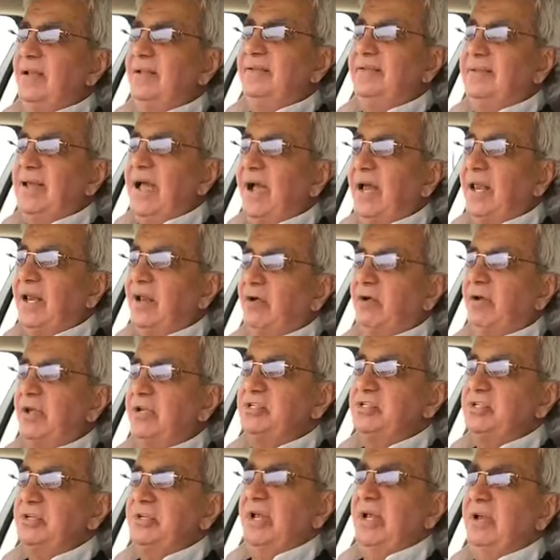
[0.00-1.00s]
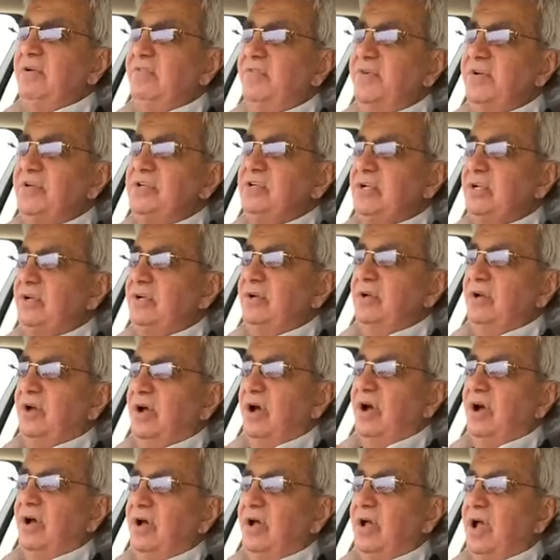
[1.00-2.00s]
Declaration and vision
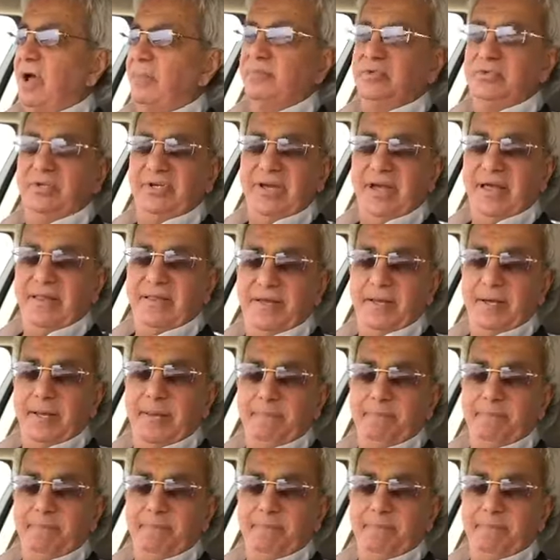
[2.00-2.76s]
come together.